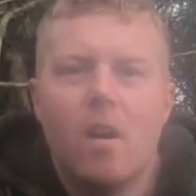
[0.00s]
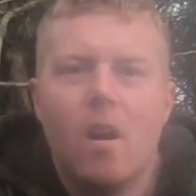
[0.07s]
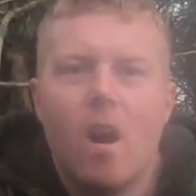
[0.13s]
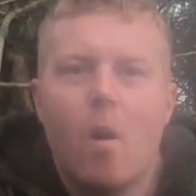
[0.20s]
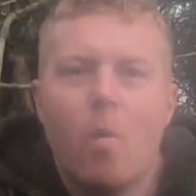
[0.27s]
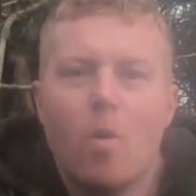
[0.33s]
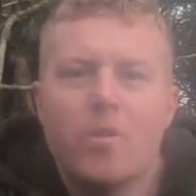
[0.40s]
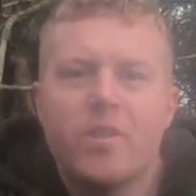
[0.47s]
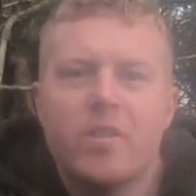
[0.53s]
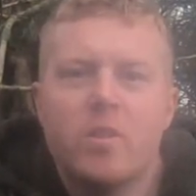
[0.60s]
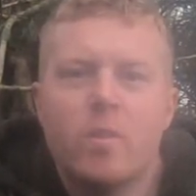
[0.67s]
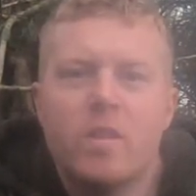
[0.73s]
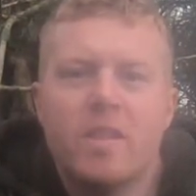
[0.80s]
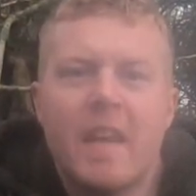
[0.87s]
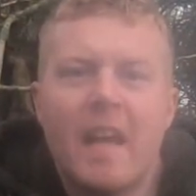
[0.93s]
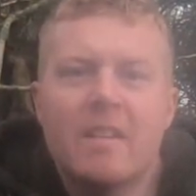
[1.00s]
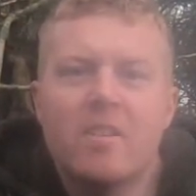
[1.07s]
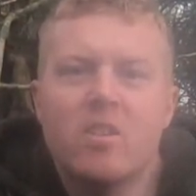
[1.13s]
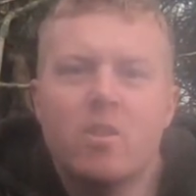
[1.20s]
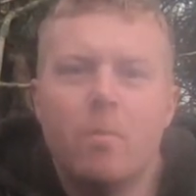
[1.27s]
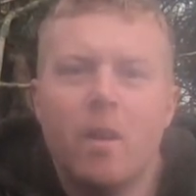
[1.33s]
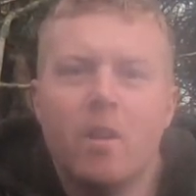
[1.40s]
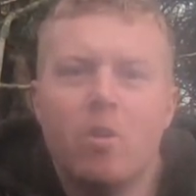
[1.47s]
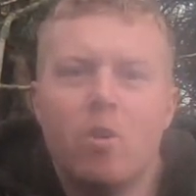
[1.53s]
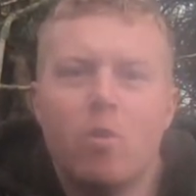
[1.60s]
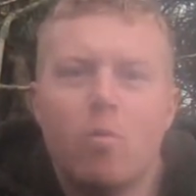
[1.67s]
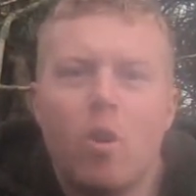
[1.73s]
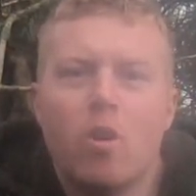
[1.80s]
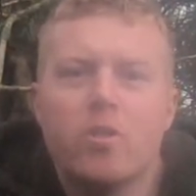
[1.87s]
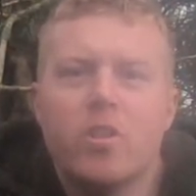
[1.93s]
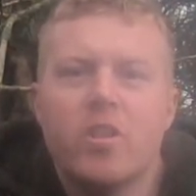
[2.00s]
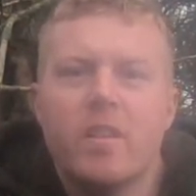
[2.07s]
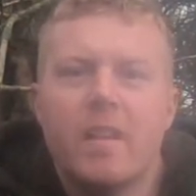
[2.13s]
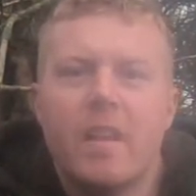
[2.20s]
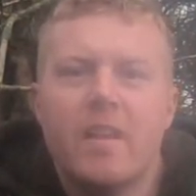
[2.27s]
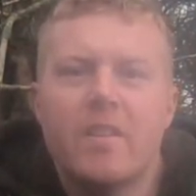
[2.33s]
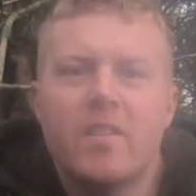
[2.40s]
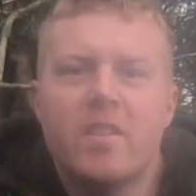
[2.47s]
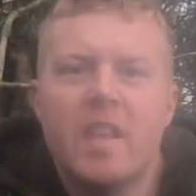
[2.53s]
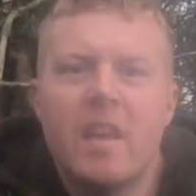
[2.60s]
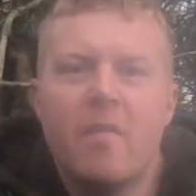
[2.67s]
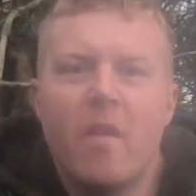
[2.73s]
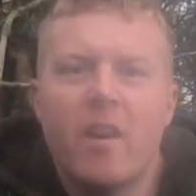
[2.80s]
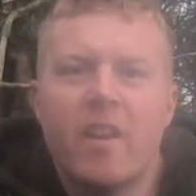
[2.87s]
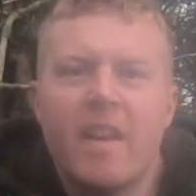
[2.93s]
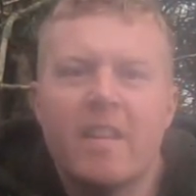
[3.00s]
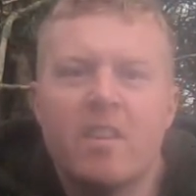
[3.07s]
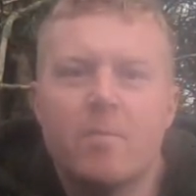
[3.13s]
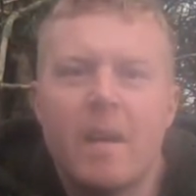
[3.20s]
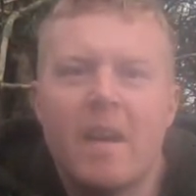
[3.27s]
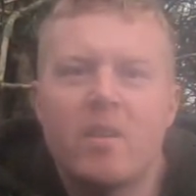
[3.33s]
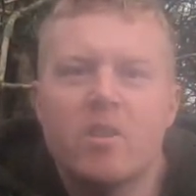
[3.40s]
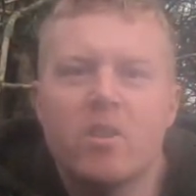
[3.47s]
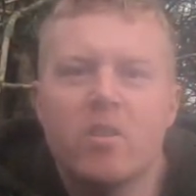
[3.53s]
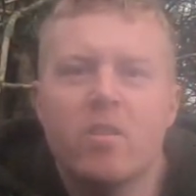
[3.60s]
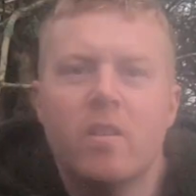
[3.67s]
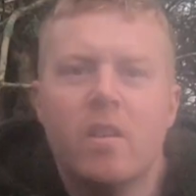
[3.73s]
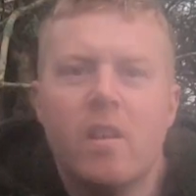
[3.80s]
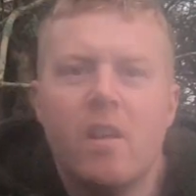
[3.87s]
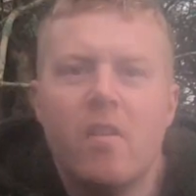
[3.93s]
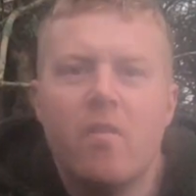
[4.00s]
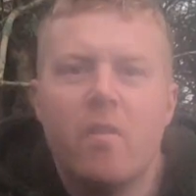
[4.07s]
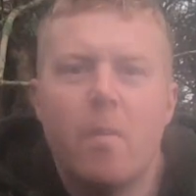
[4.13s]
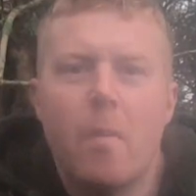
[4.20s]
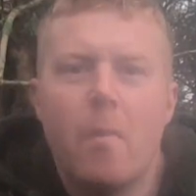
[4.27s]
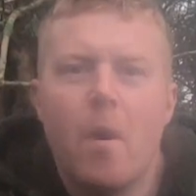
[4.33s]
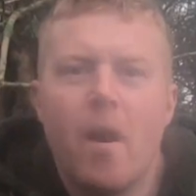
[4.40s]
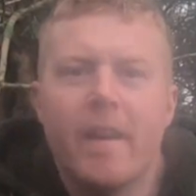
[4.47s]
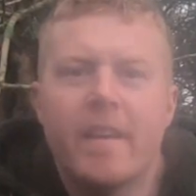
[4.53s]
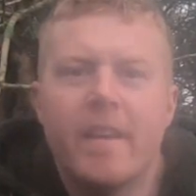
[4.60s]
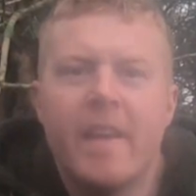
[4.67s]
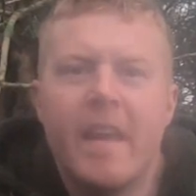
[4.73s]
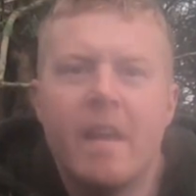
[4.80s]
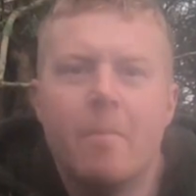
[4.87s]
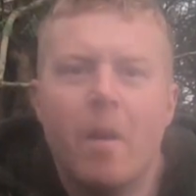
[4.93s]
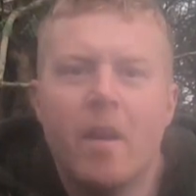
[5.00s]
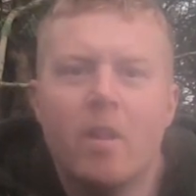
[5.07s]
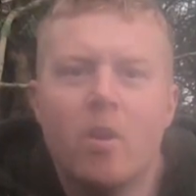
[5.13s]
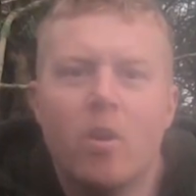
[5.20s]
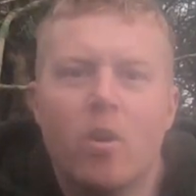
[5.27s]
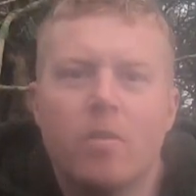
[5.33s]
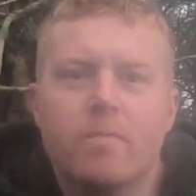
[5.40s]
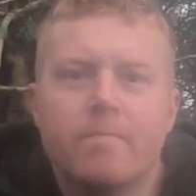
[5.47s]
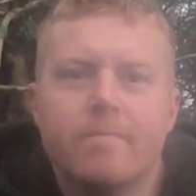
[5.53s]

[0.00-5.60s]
I wanted to attach it to my lure rod and see if I could get some action from a pike hitting my lure.